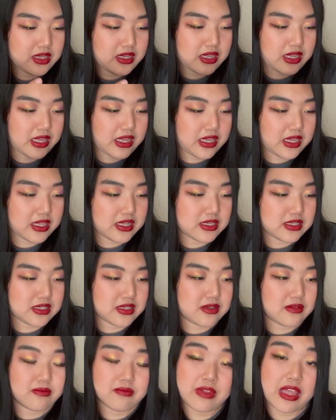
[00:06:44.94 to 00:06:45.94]
And
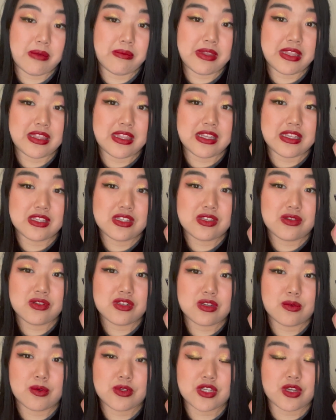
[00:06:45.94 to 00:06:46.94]
I mean, these two
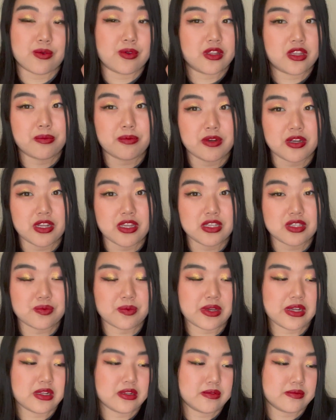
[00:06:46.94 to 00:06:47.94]
shimmers are really pretty as
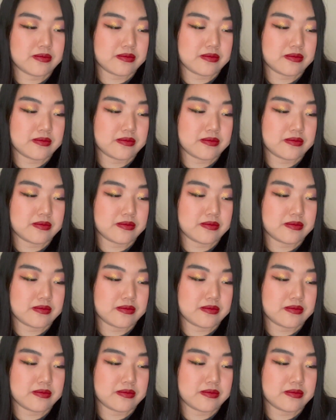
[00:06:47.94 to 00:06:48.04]
well.